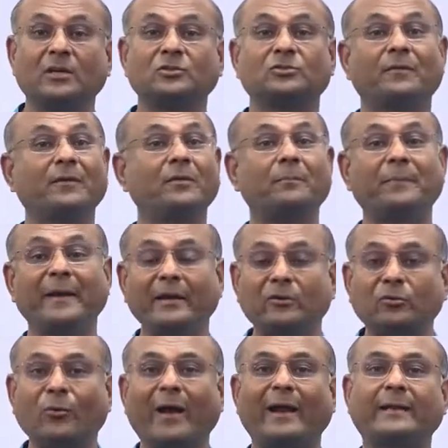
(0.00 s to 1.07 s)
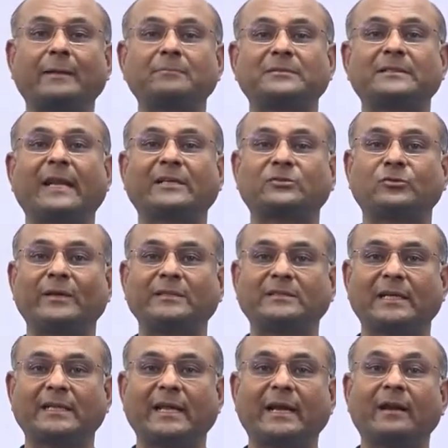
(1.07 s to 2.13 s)
So when you bring two atoms next to each
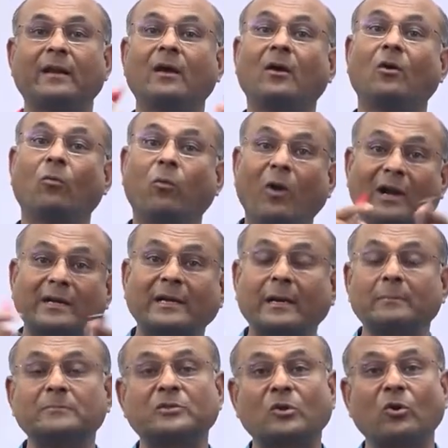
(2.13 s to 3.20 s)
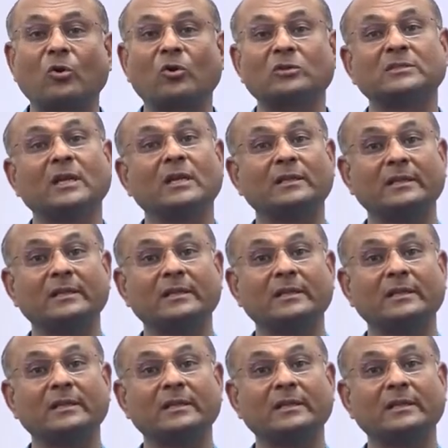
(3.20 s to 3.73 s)
other, what comes close?